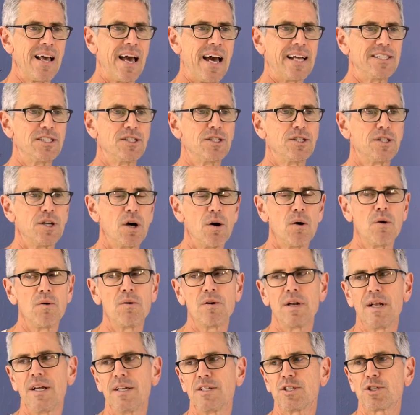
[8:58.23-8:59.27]
and
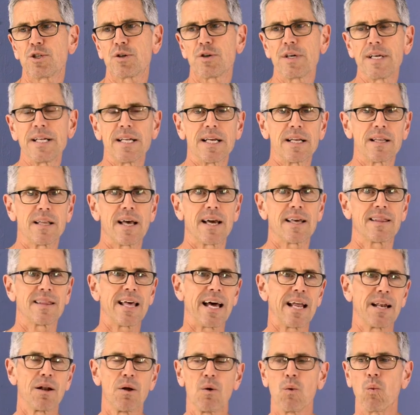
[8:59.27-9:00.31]
don't treat it like
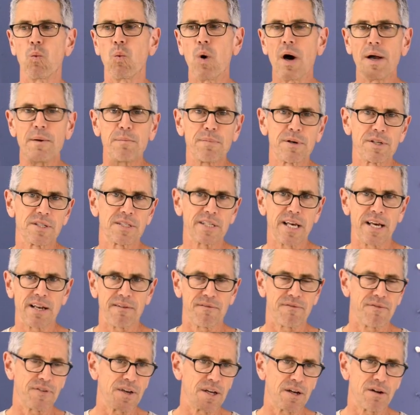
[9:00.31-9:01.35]
that
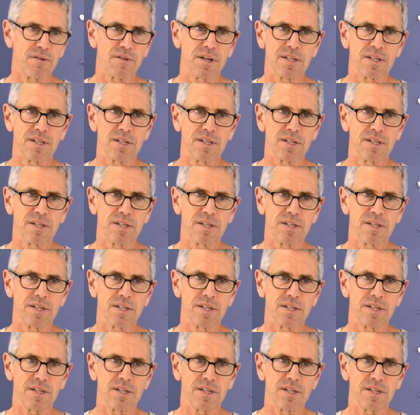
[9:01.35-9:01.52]
1% fear,